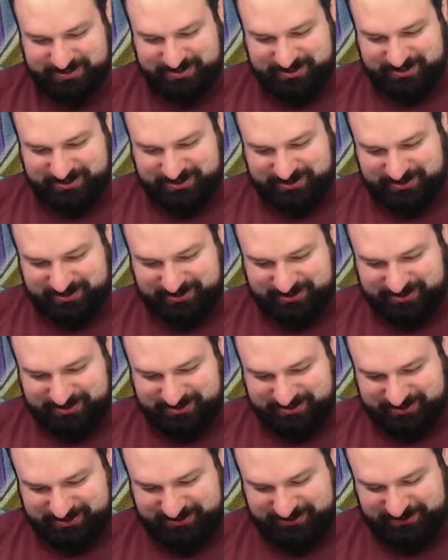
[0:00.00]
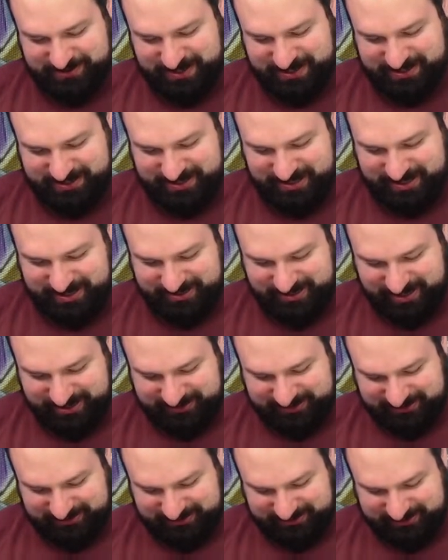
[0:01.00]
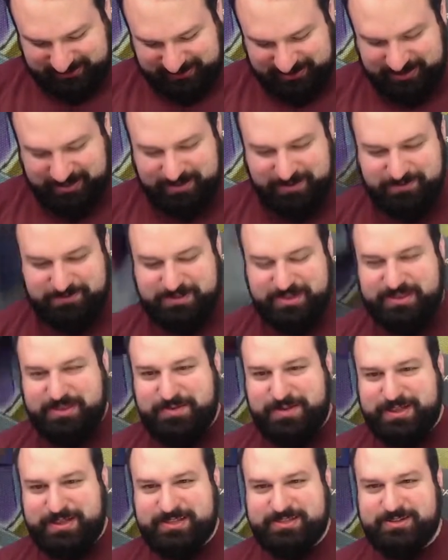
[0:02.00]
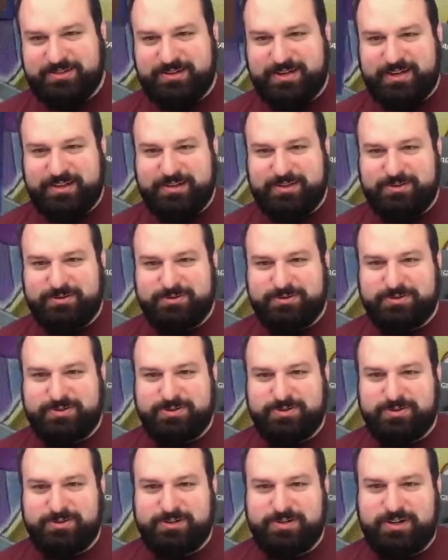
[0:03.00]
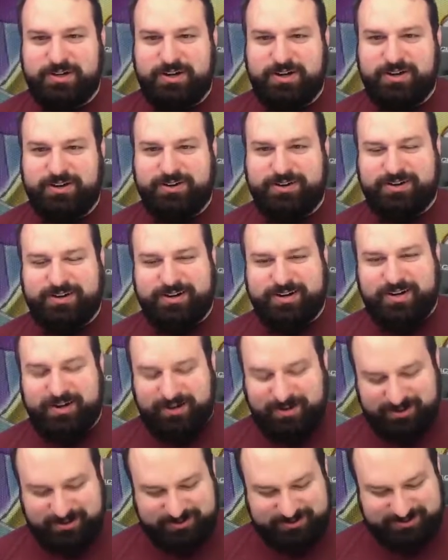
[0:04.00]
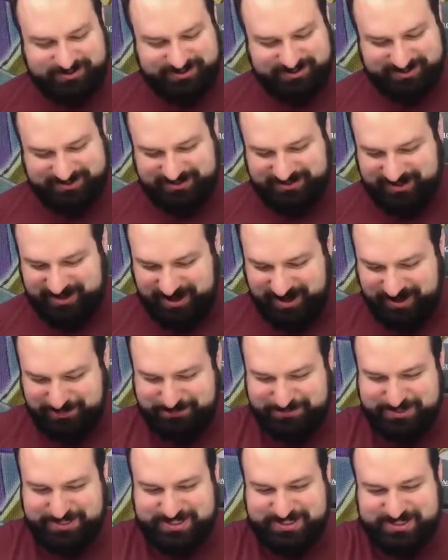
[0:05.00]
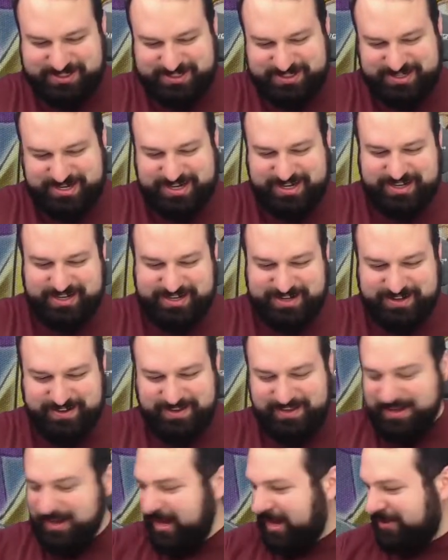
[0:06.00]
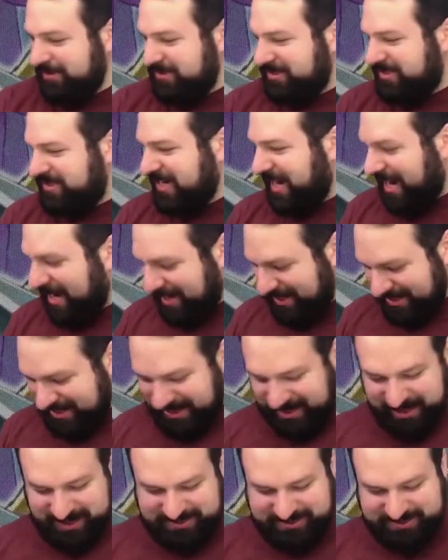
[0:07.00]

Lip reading: Oh my god, I love that they made this look like the old school art cards. I was dying and I still